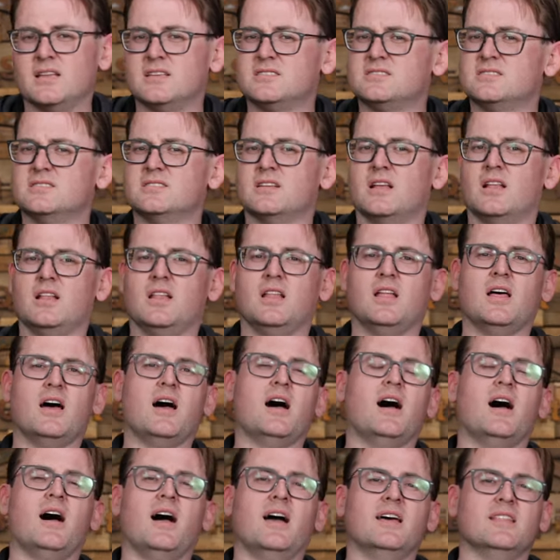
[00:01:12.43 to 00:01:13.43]
This is a
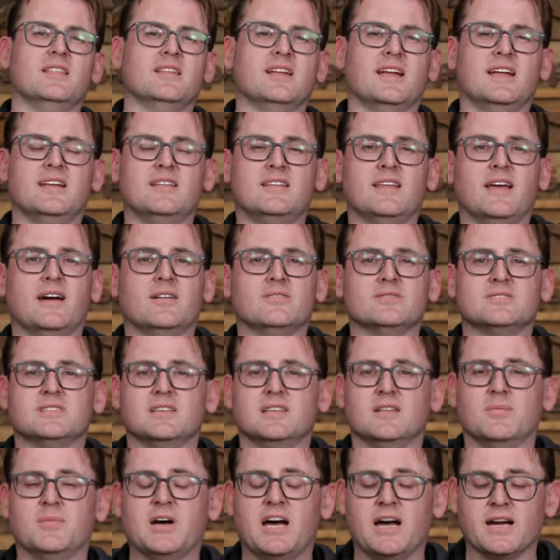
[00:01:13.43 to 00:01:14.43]
lot higher than anything
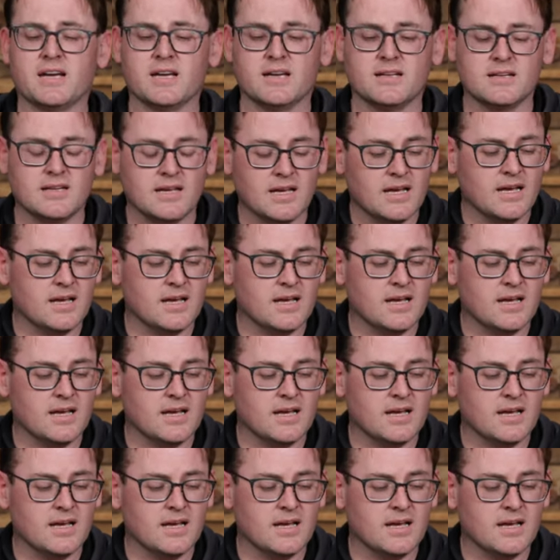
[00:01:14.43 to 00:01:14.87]
else in the market.